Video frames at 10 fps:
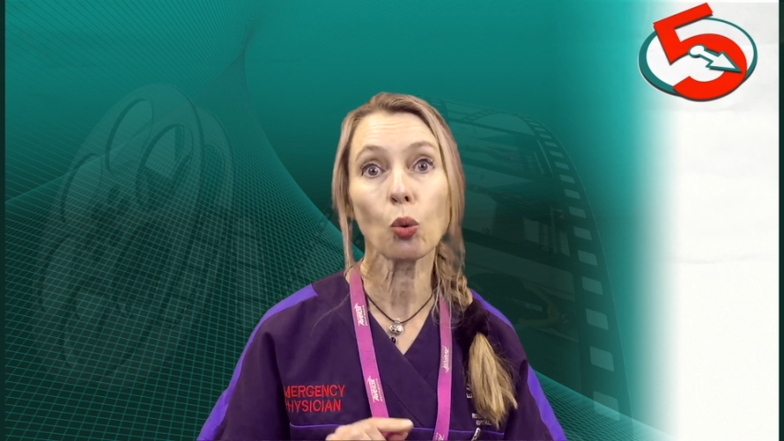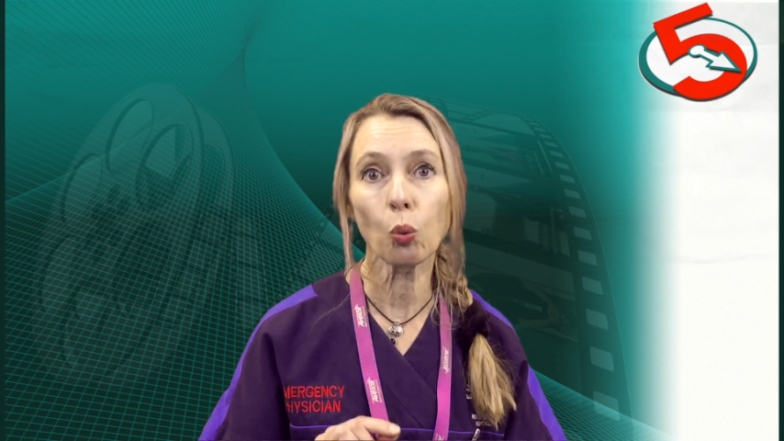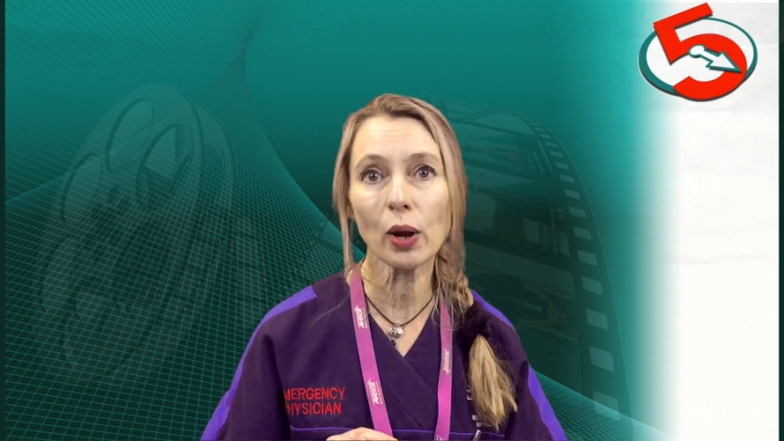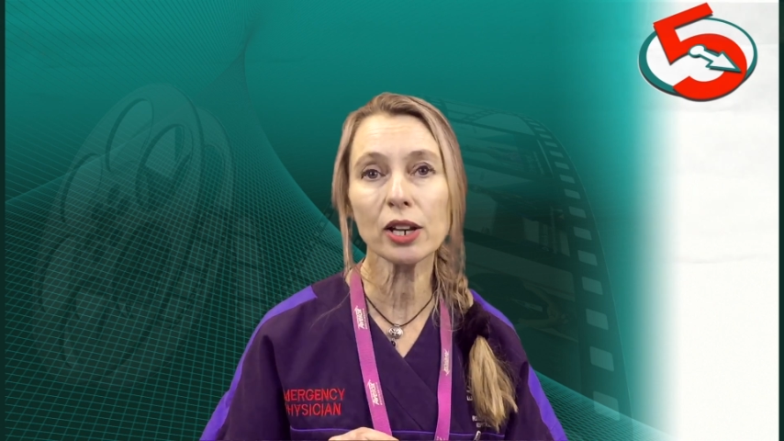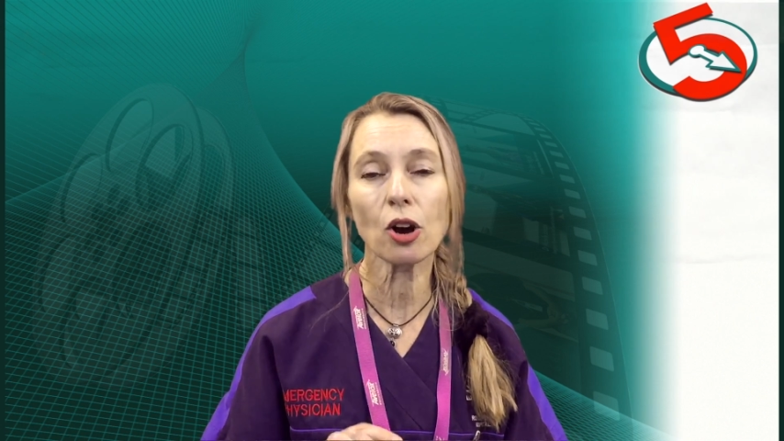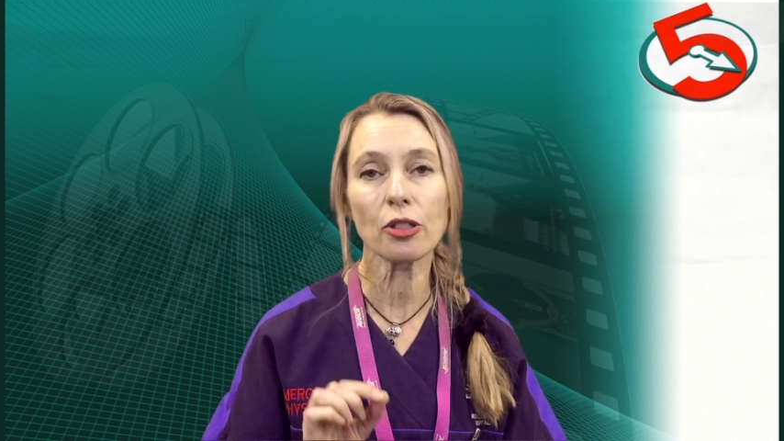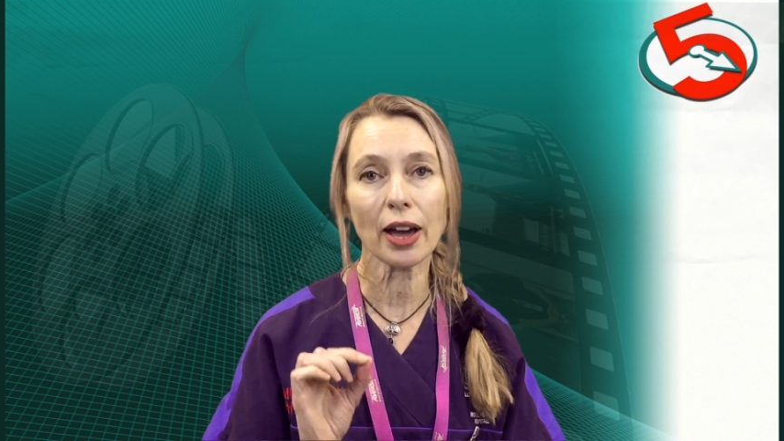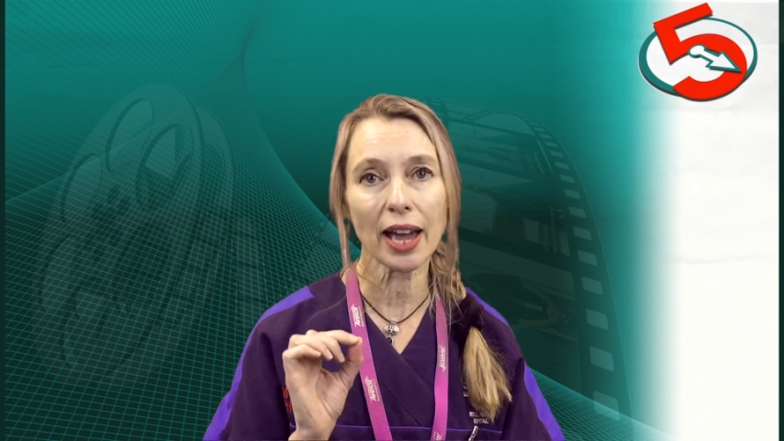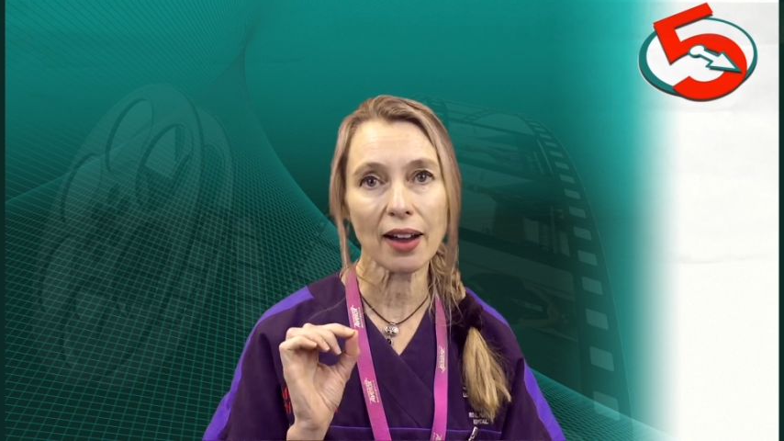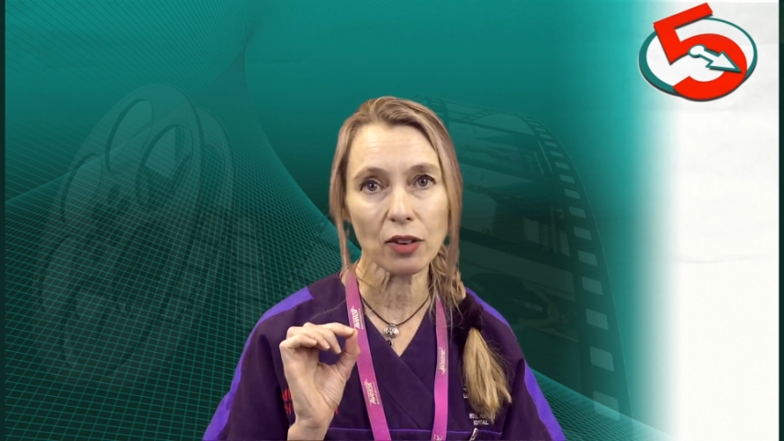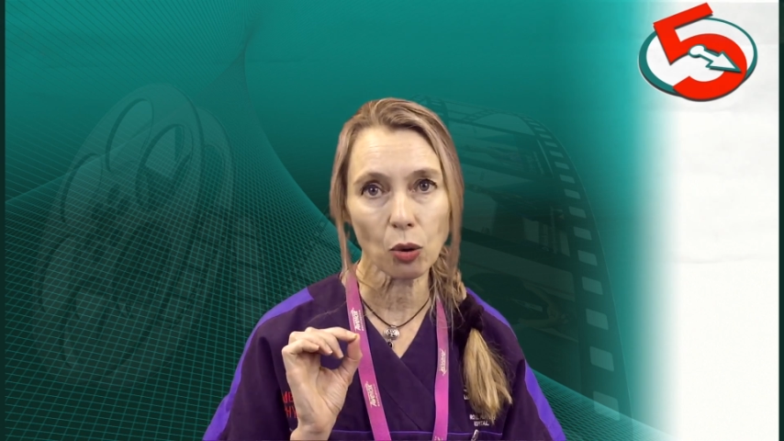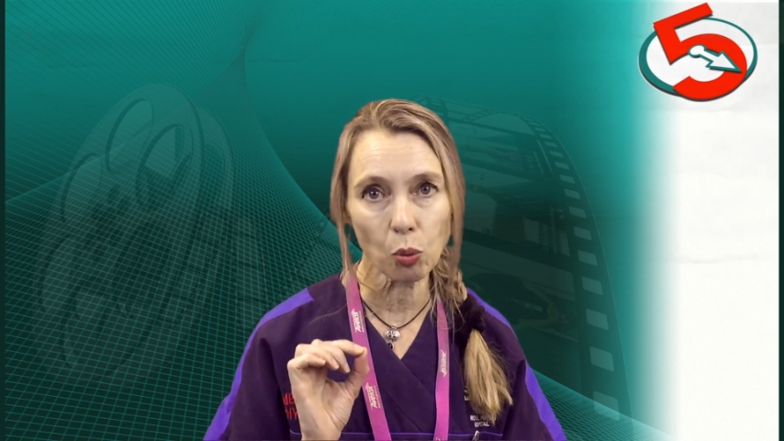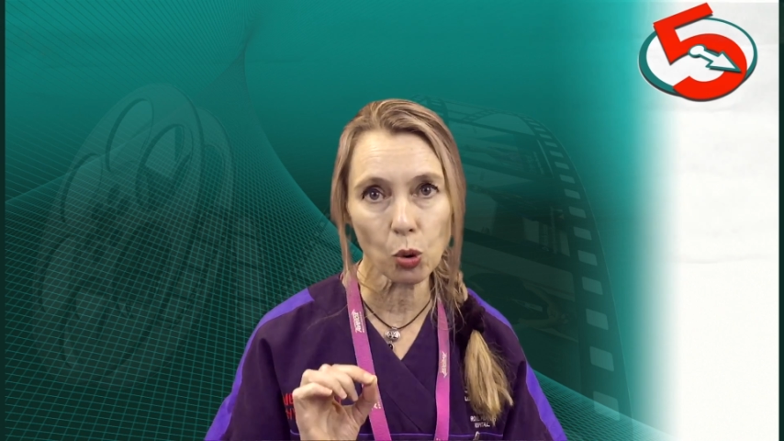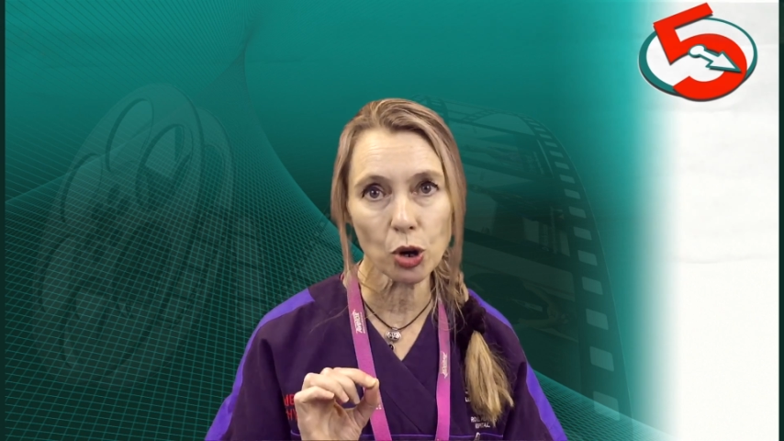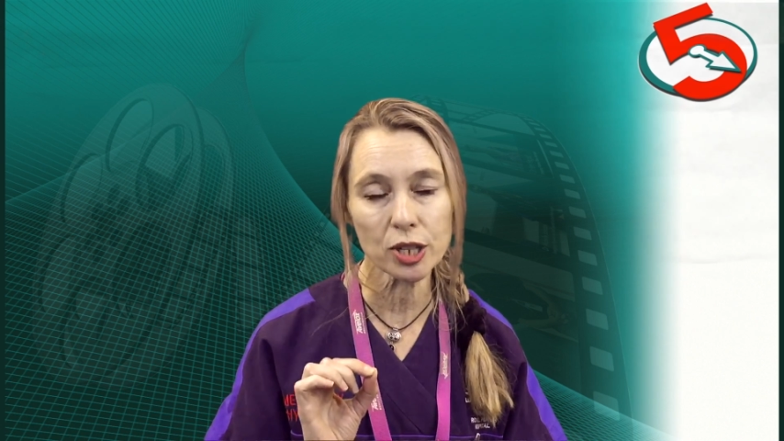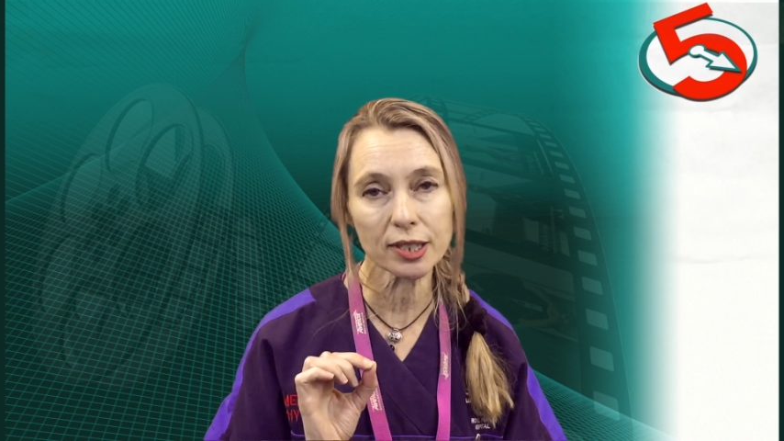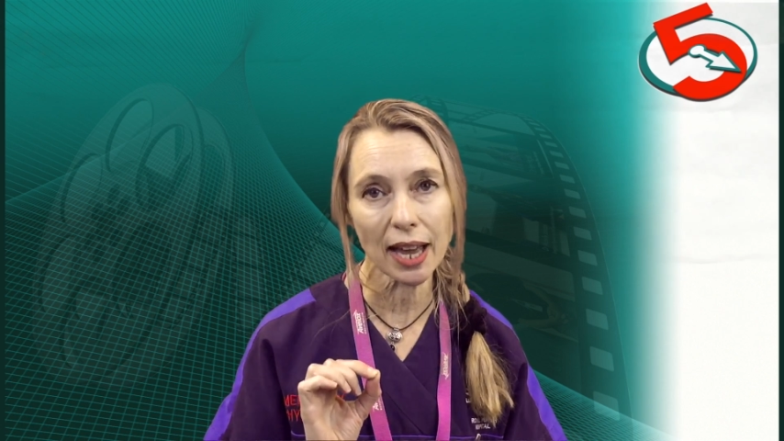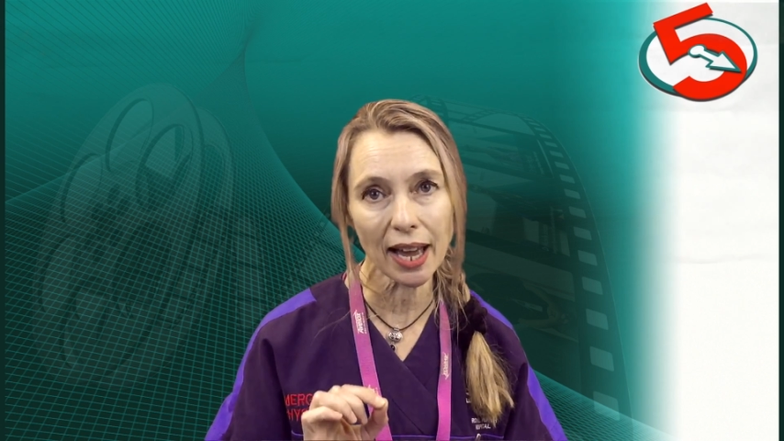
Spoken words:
we know they have a worse